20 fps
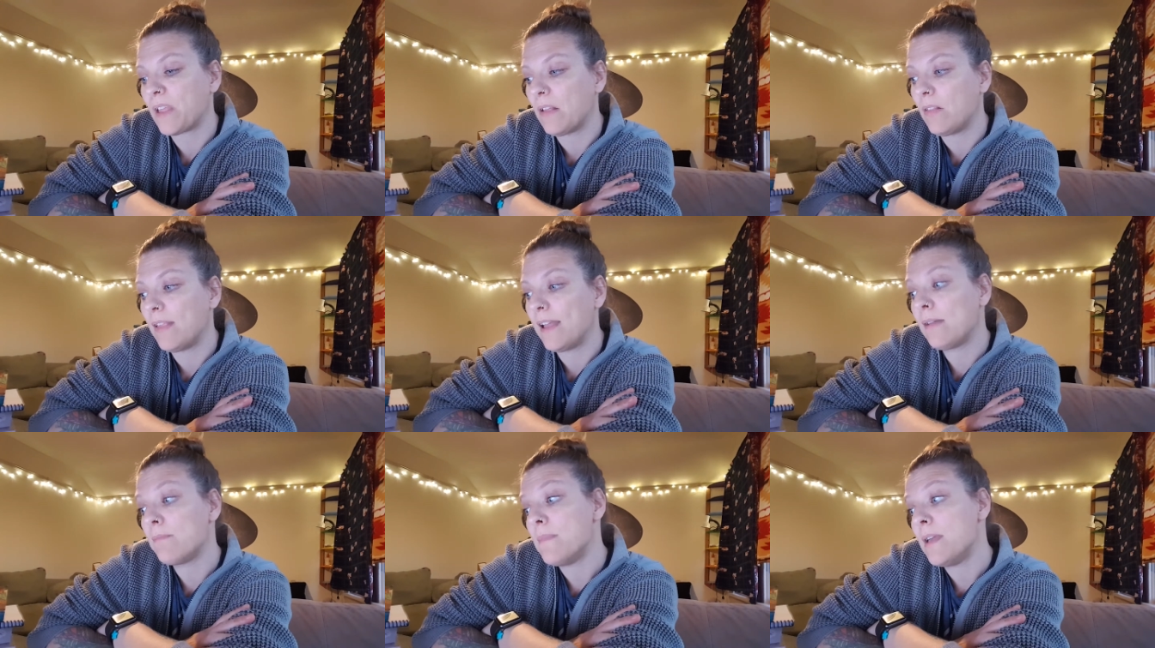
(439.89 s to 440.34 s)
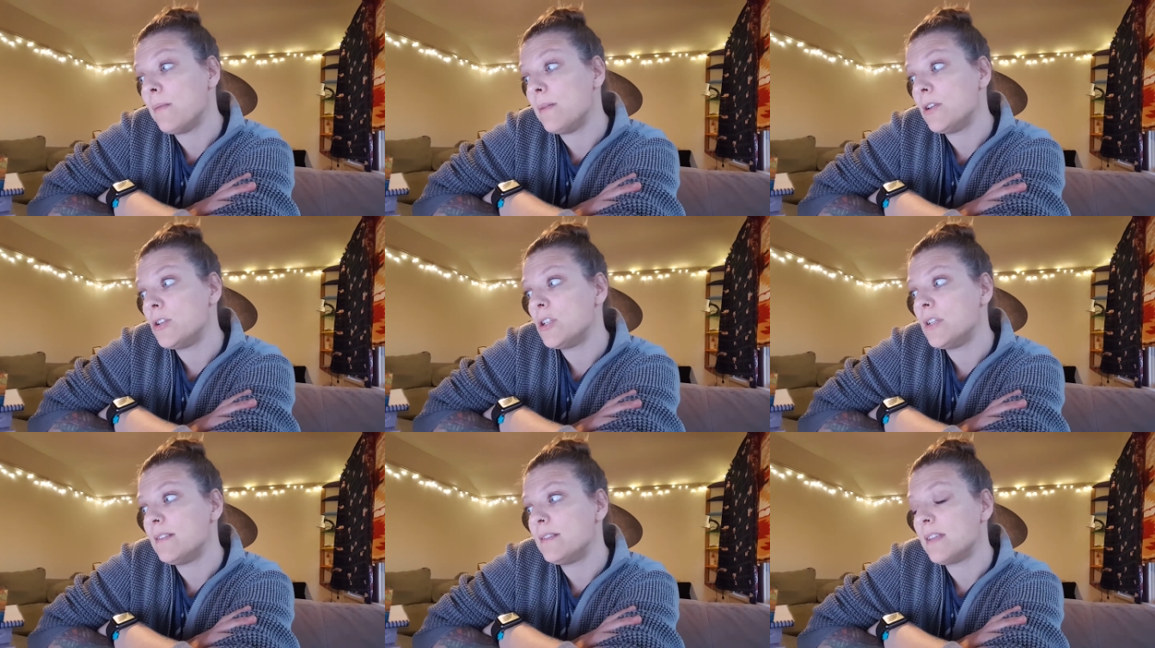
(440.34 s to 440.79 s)
like maybe
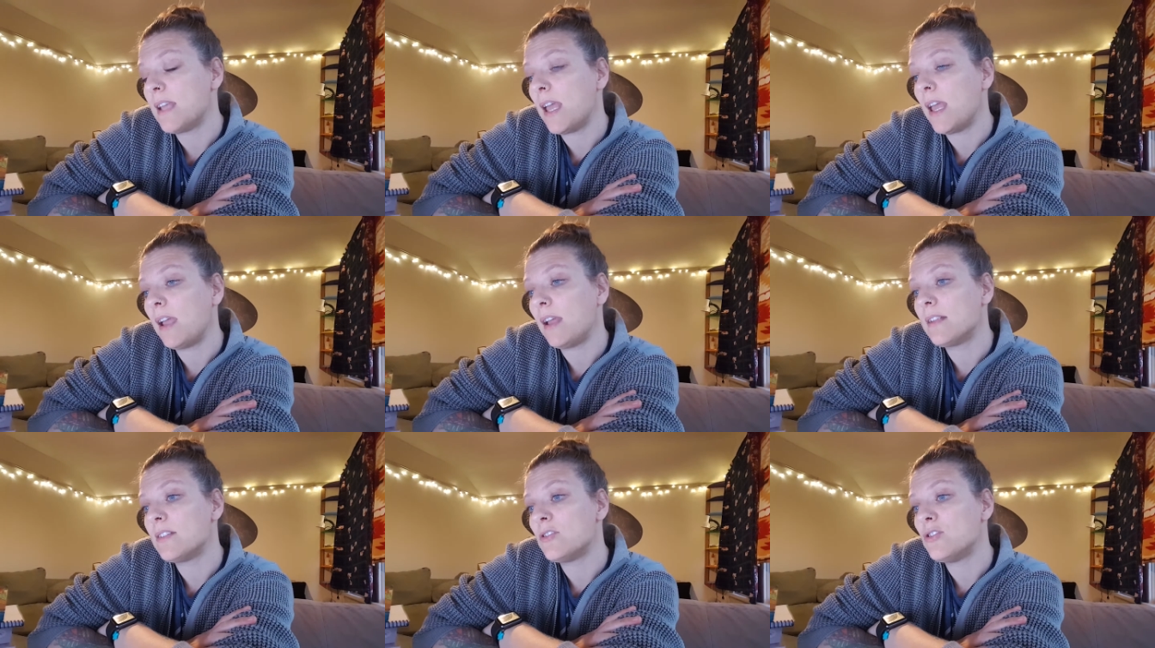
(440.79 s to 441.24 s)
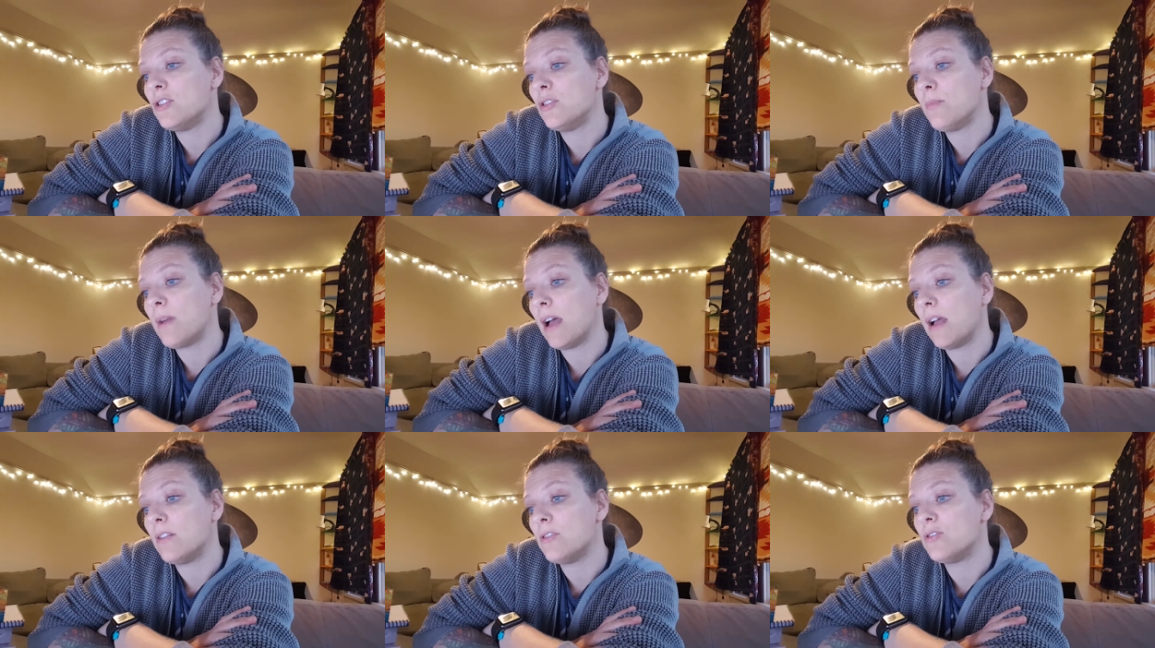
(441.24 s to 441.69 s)
she's saying it's too
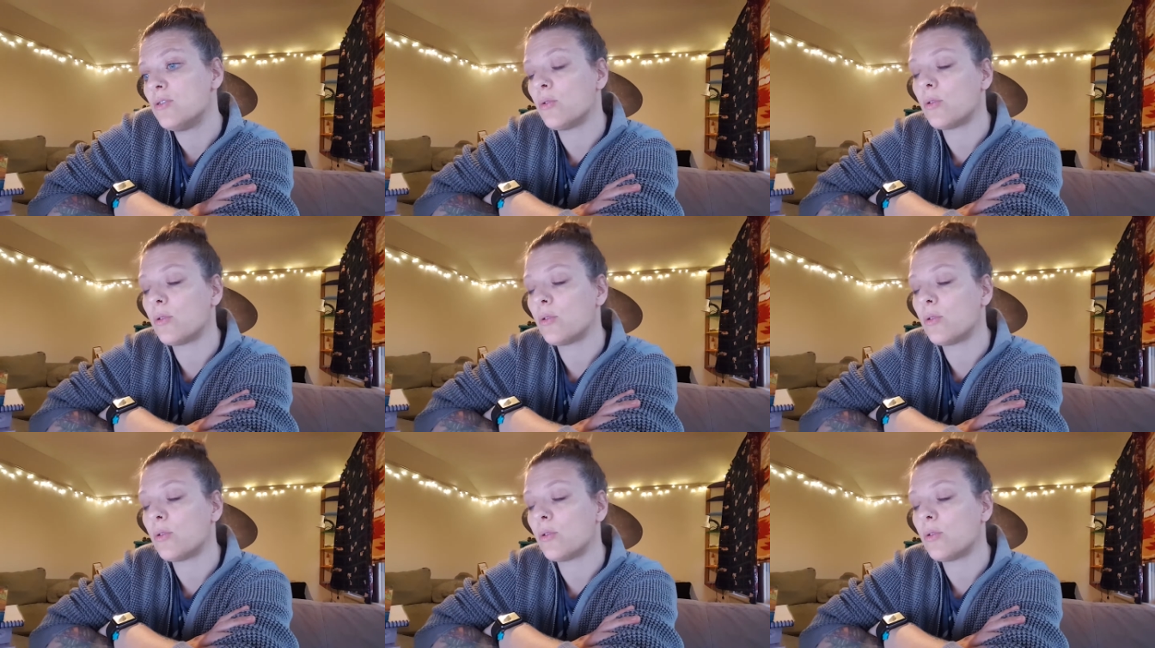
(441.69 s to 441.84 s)
much,